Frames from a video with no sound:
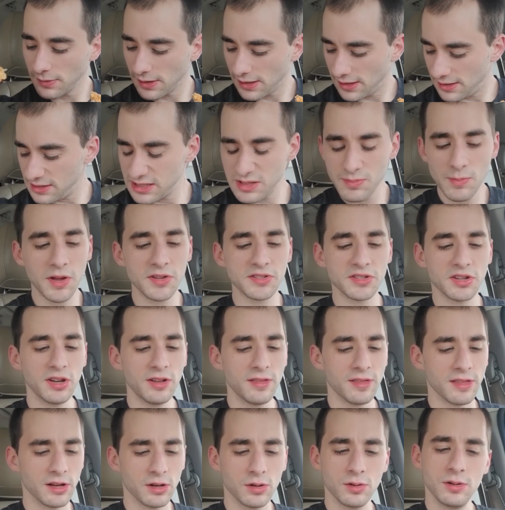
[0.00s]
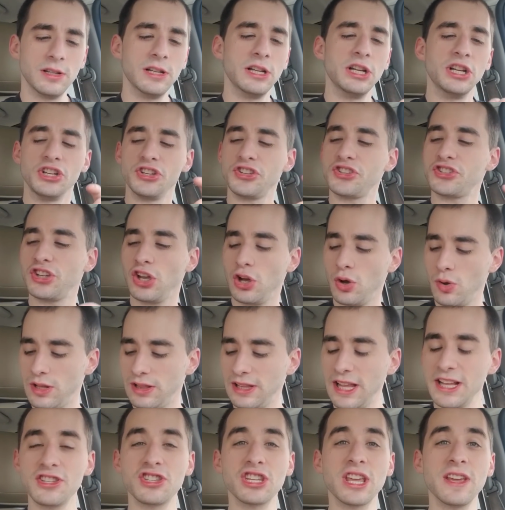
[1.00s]
It smells good though. So
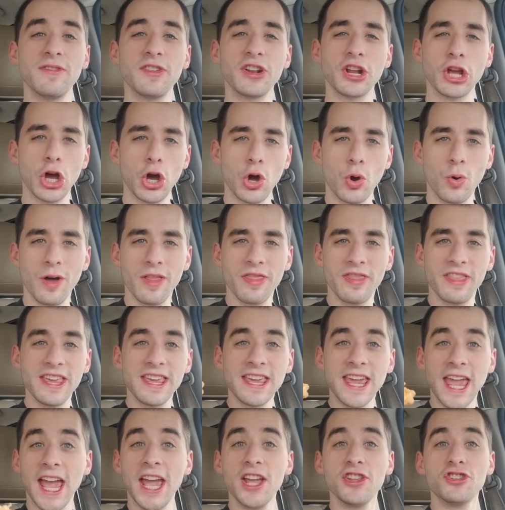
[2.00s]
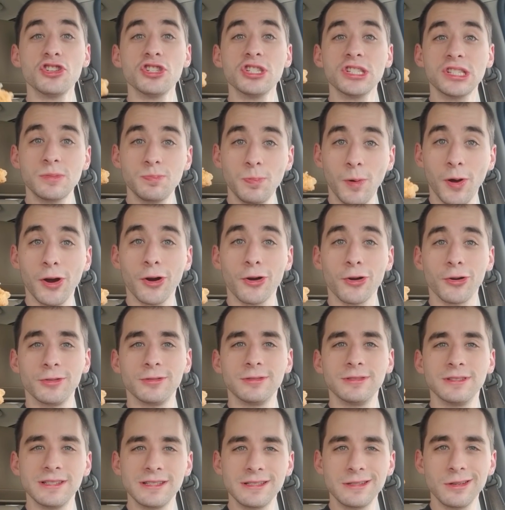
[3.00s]
let's give it a go. The Cajun Sparkle,
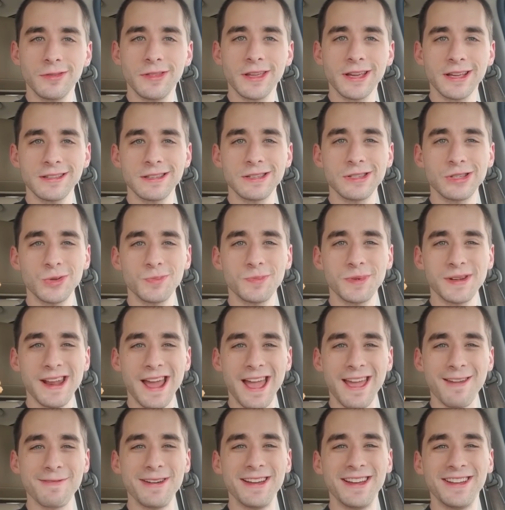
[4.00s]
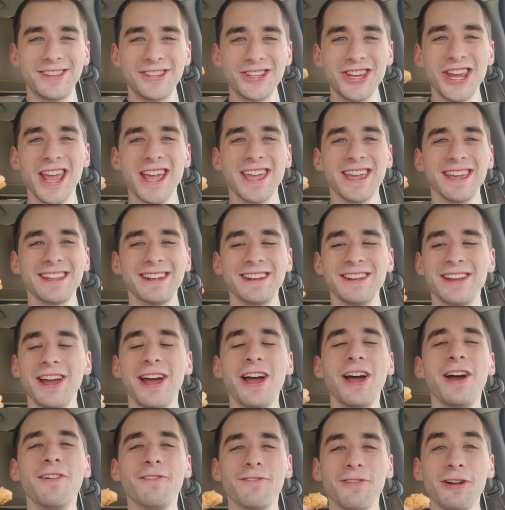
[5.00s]
still think it's a stupid name, chicken.
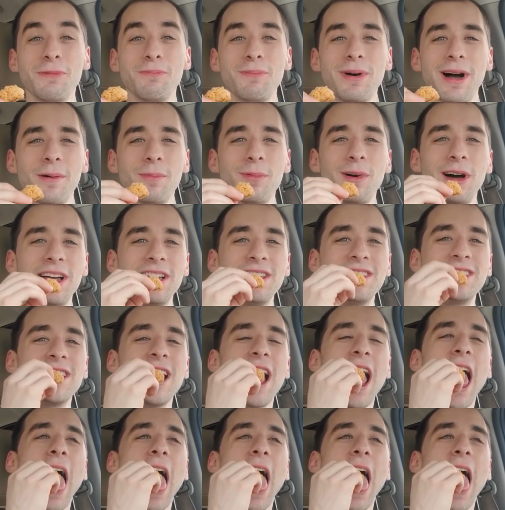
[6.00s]
From Popeyes.